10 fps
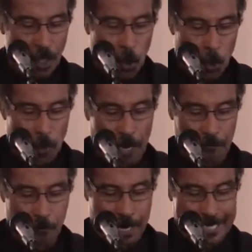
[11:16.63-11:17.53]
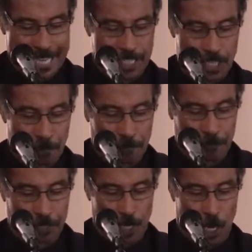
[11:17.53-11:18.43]
Wherefore then, serve
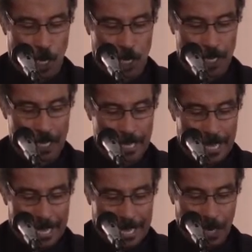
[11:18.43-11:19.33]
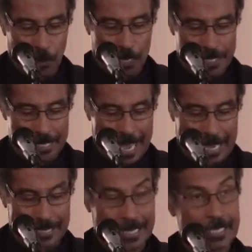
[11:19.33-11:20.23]
of the law, it was
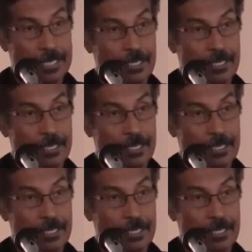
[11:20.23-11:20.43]
added.